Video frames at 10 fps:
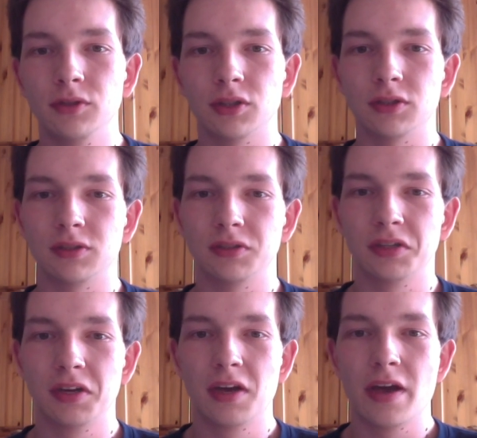Just
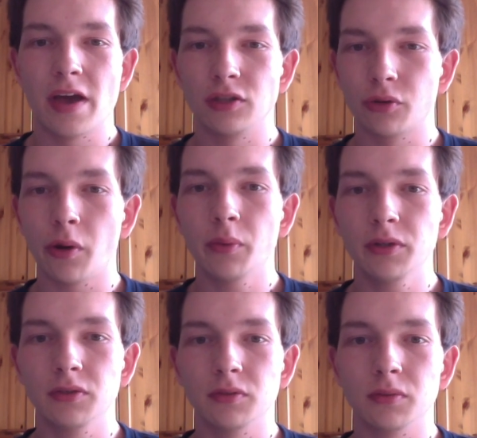enjoy
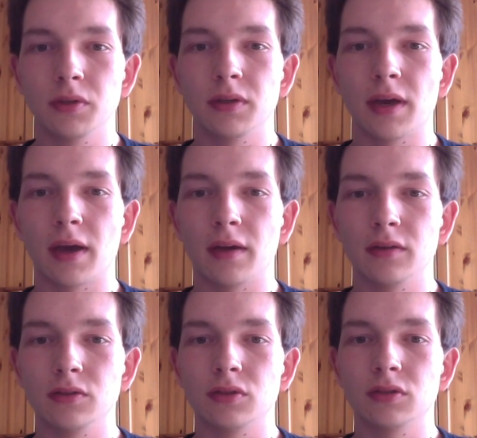what you're doing
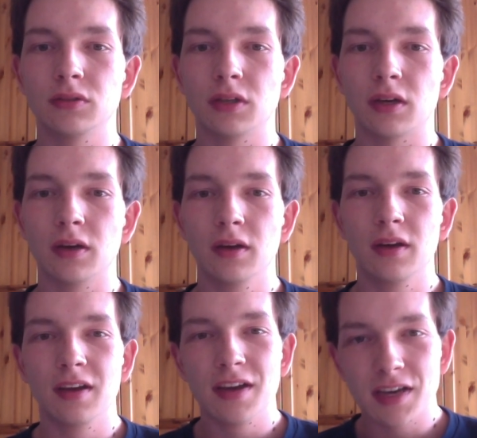and just
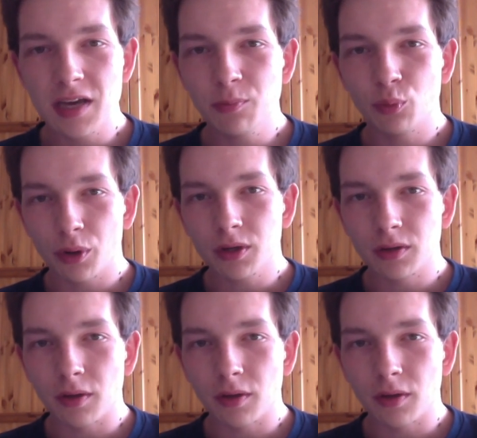keep working